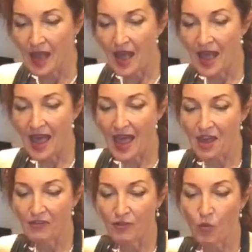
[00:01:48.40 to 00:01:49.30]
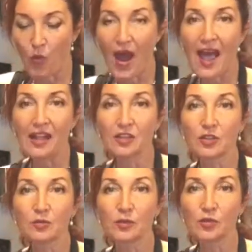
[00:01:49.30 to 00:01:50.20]
I have
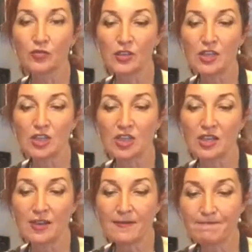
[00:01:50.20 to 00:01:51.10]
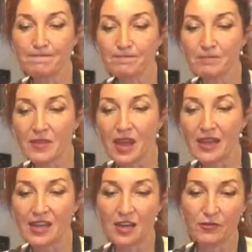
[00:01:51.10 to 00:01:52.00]
wild bluefish here. I
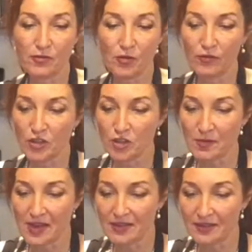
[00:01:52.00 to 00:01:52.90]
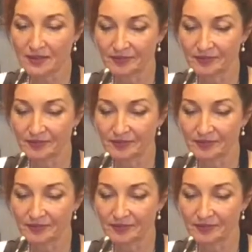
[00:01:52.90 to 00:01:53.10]
get it from fishermen,